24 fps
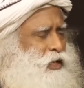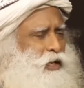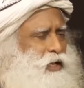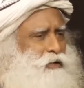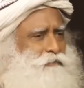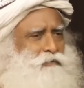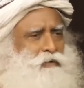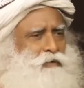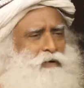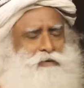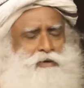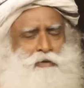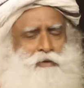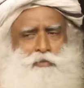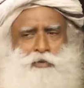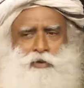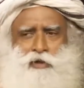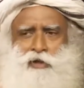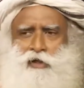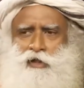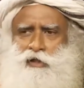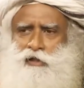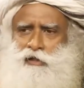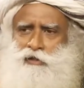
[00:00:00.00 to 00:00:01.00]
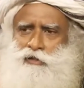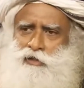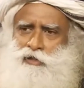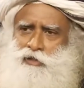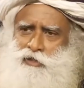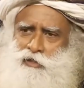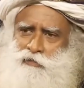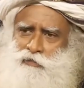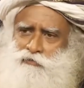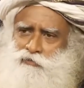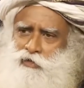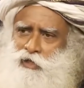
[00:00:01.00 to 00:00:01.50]
found the political
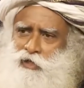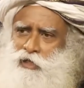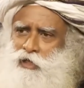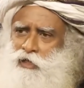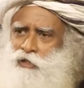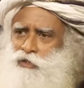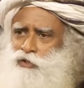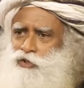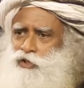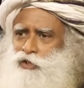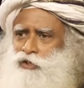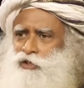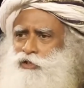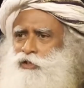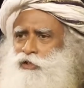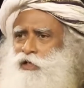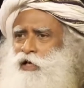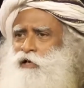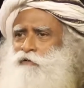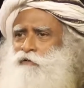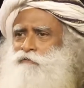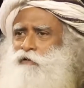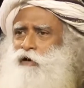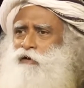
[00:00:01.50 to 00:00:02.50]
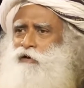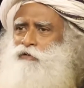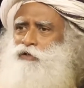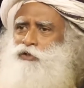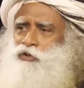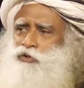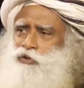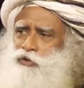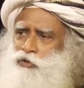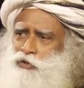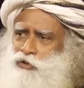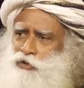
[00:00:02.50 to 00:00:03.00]
system very unjust. I found the
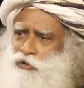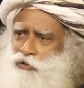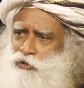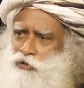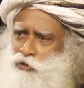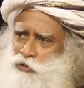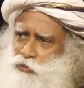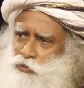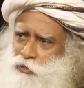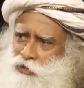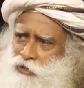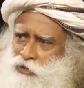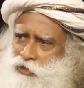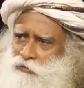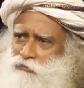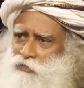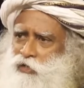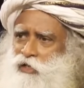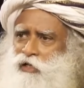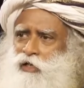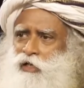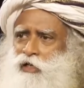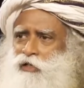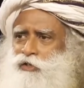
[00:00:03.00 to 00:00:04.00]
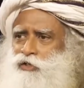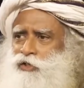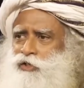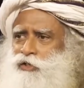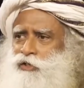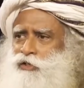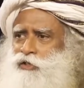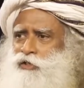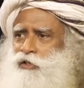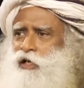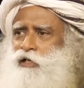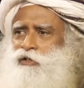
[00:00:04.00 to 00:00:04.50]
social situation very
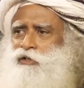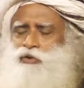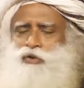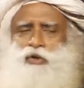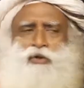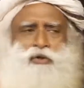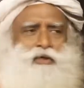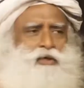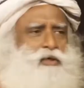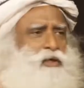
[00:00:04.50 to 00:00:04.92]
unjust. I saw the